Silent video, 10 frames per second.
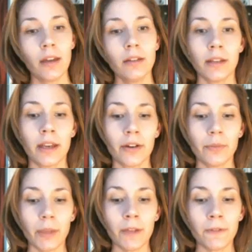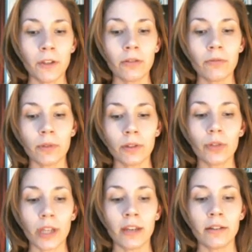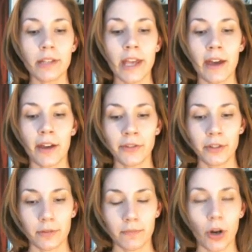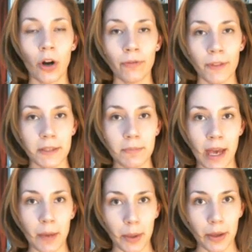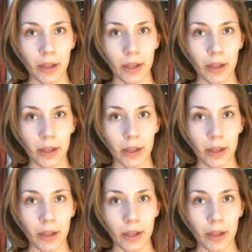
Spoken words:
Now, if you were looking down on this map,